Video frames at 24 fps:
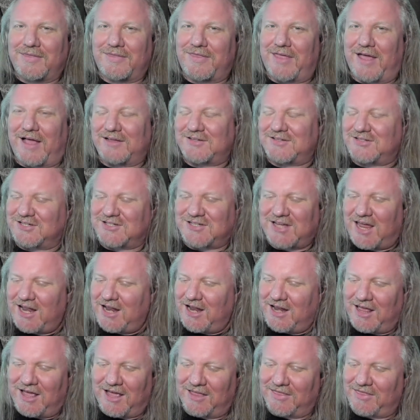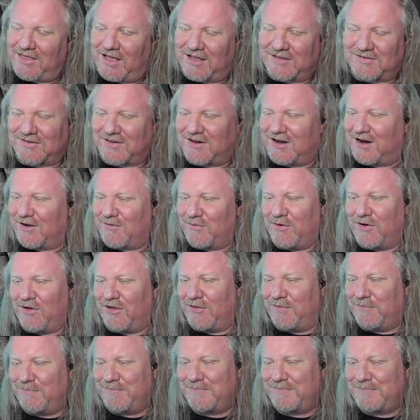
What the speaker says: That's just editing. That's not real.